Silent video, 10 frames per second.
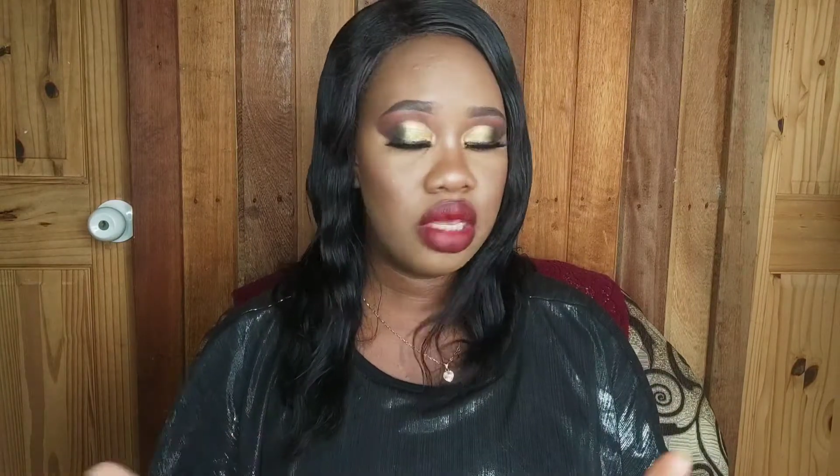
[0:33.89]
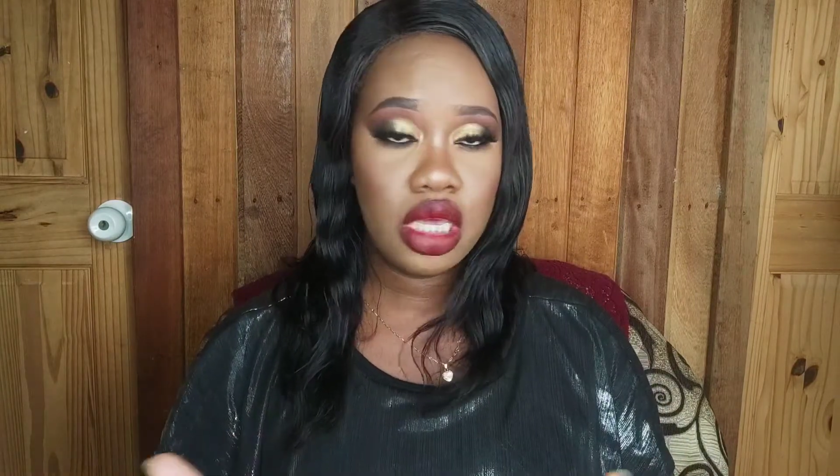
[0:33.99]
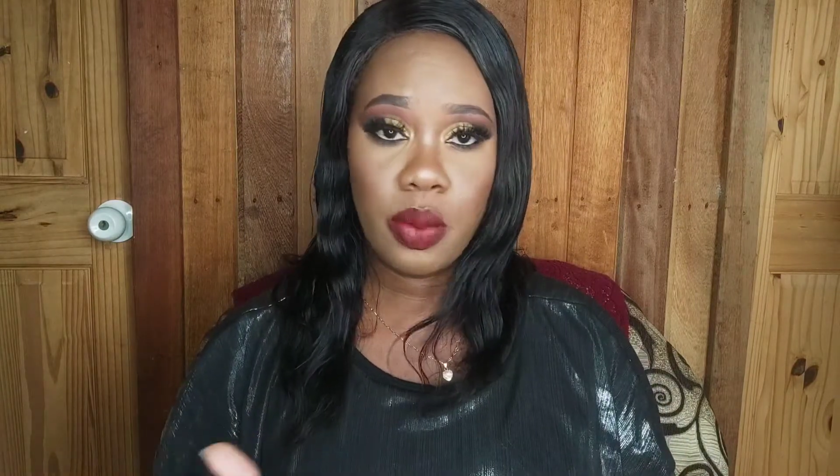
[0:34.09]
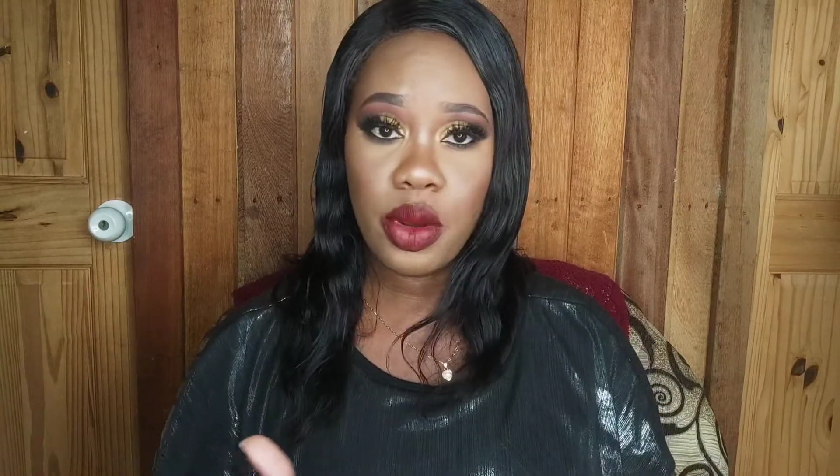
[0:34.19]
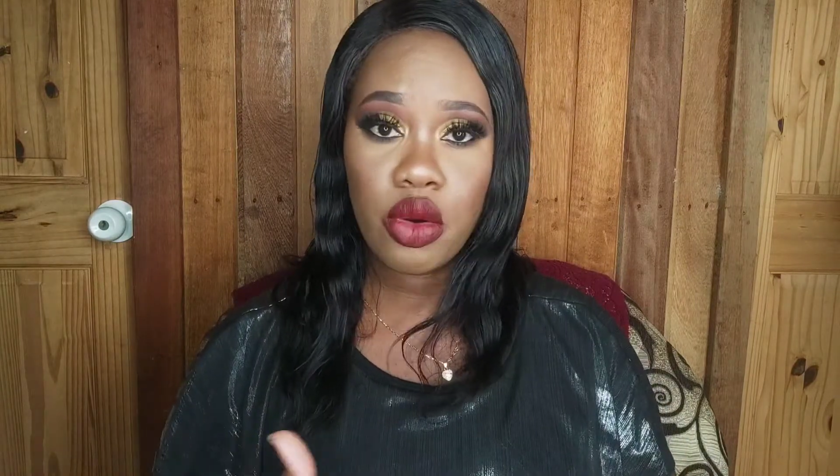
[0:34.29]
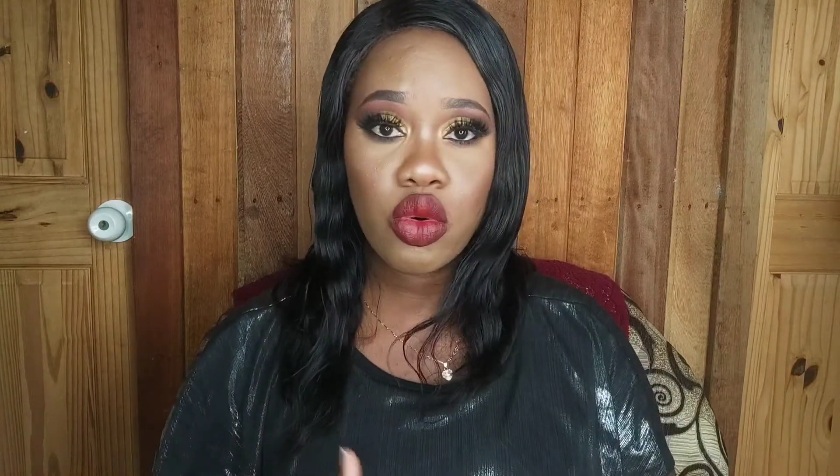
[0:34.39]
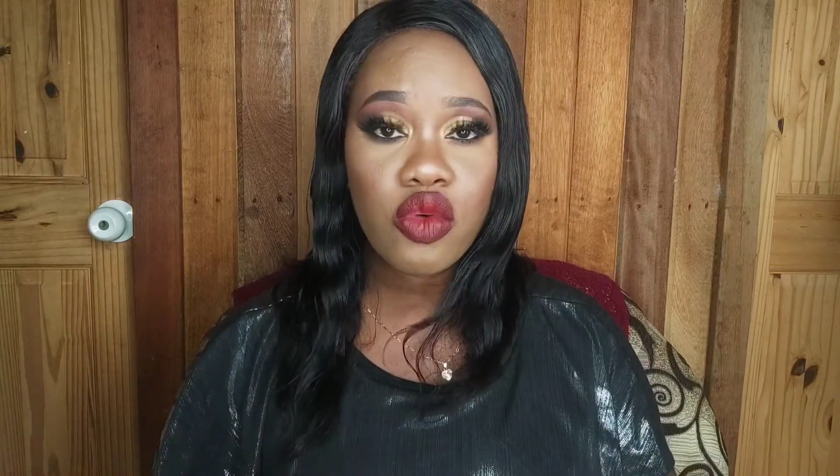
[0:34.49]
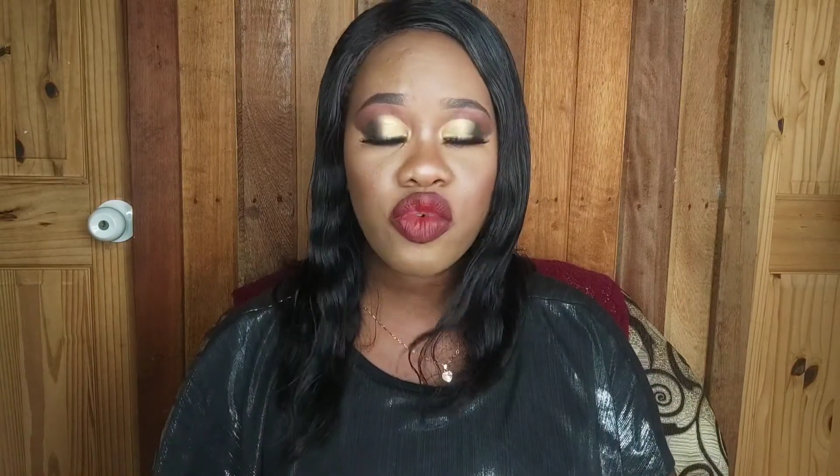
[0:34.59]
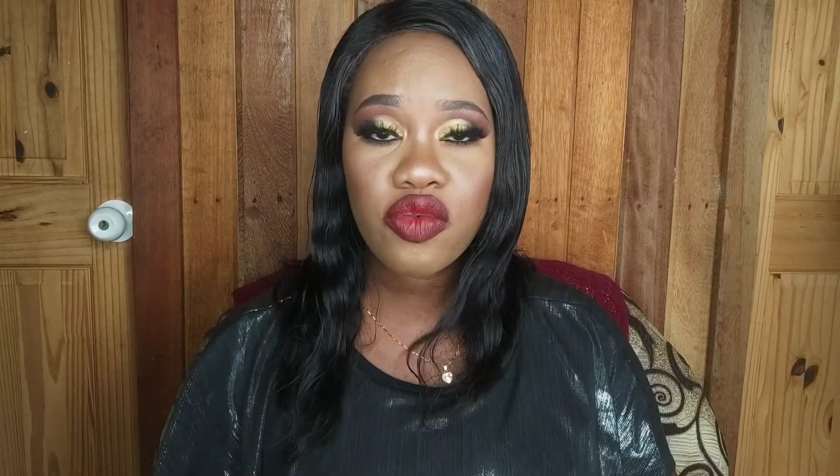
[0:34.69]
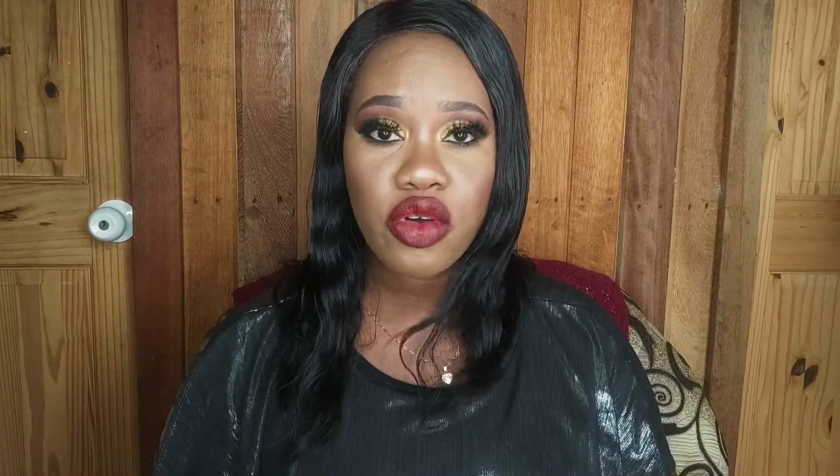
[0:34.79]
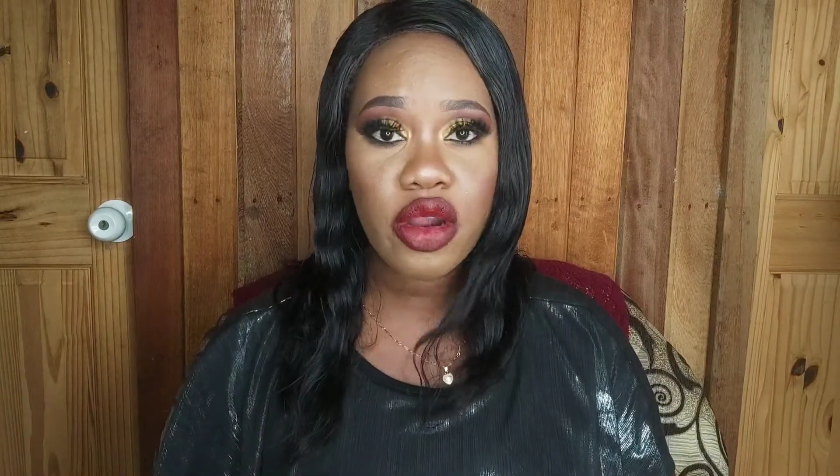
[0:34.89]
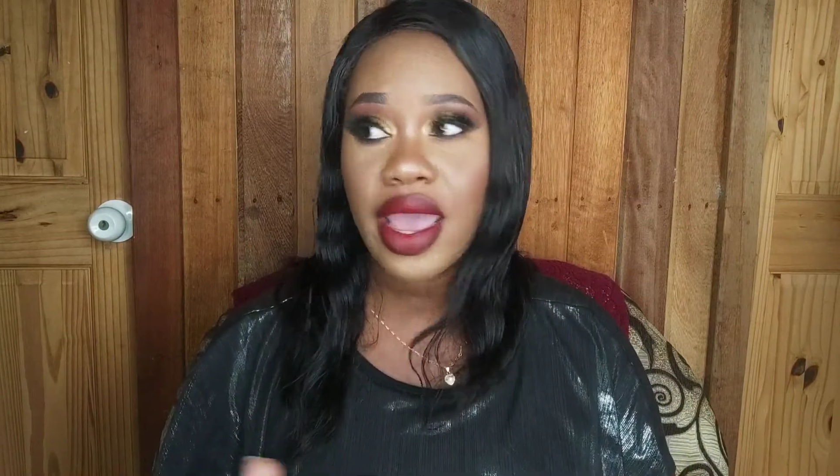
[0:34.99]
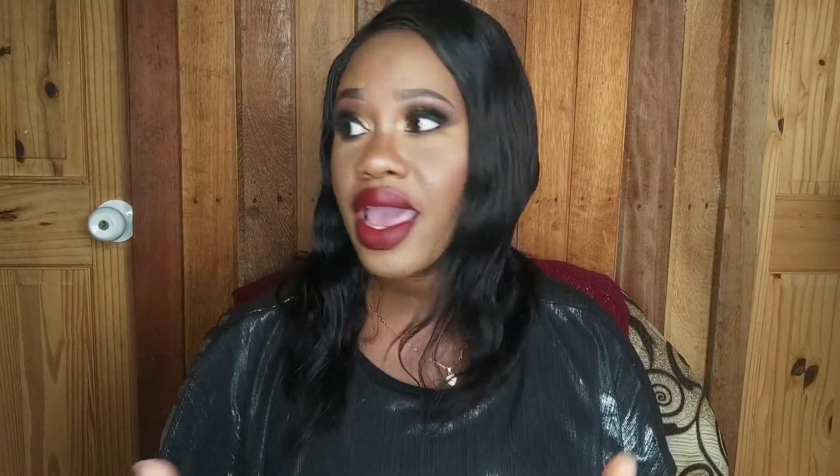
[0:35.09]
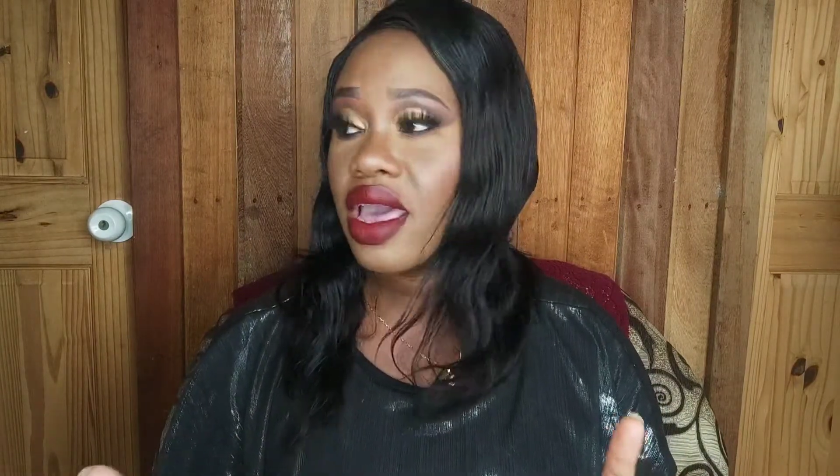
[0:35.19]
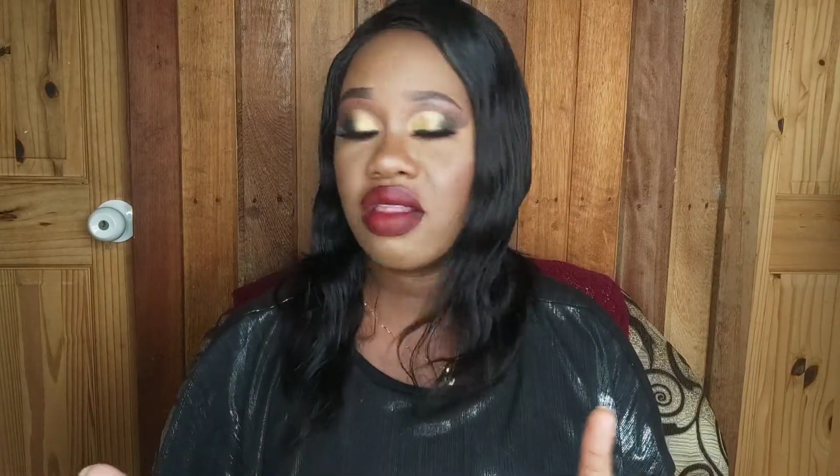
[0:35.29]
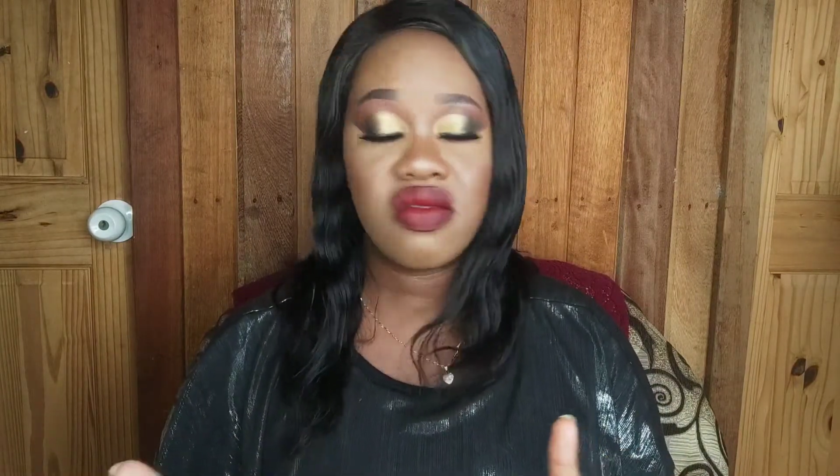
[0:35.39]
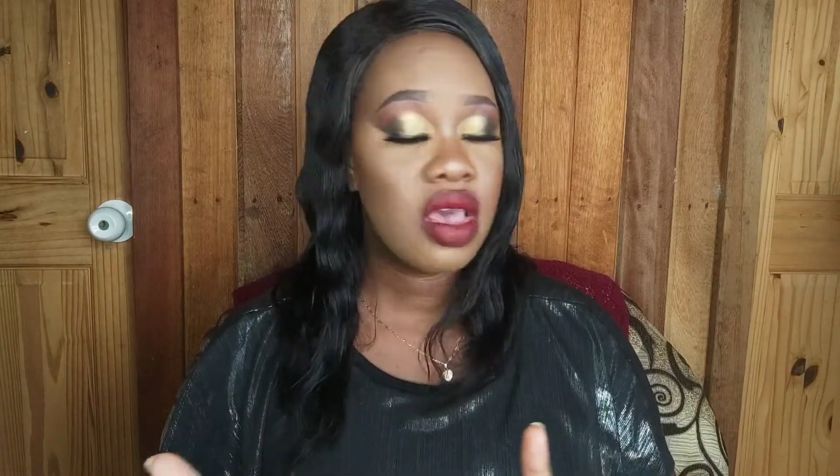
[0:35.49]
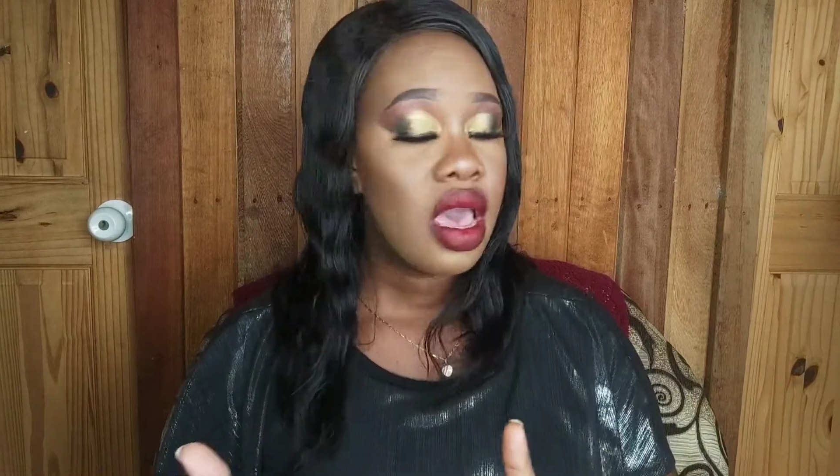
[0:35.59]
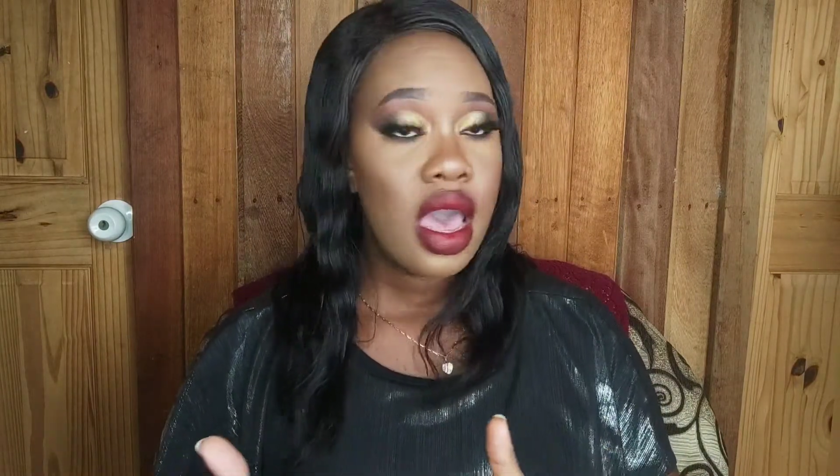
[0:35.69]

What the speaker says: keeping a roof over our heads,